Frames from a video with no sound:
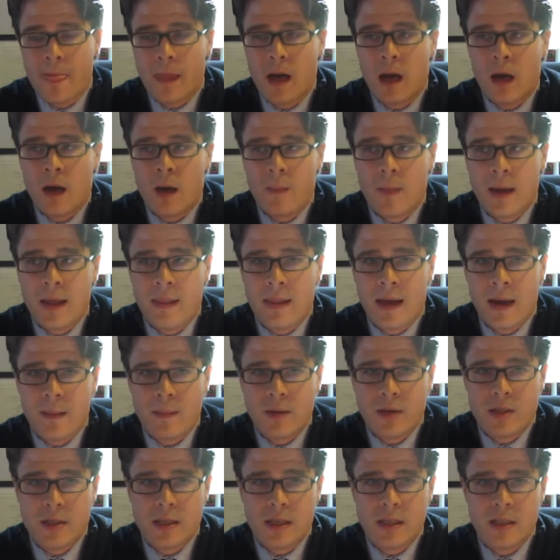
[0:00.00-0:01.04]
And that
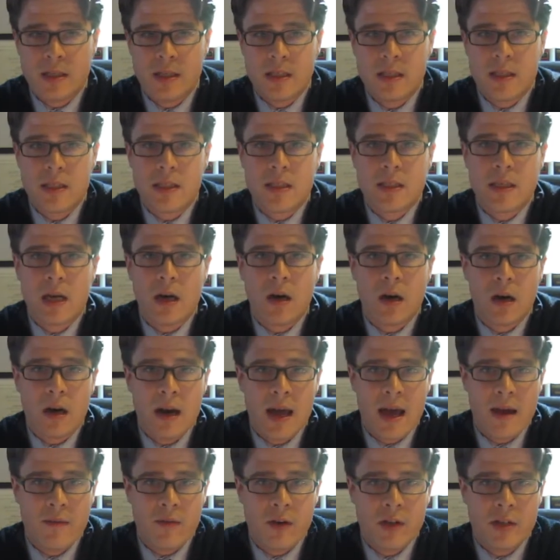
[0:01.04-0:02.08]
percentage is on
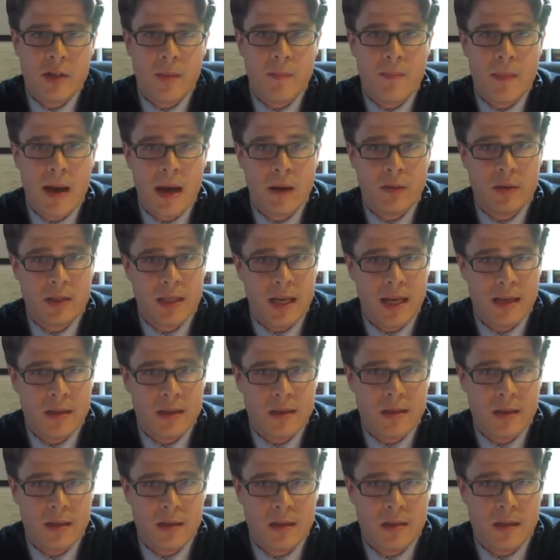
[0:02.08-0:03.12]
average about 10
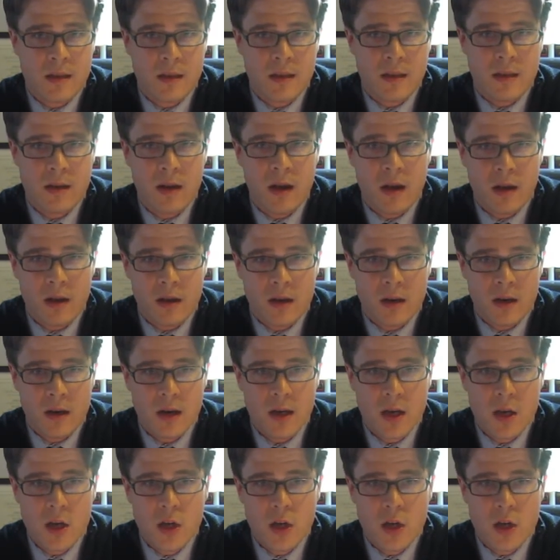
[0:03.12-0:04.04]
cents on the dollar.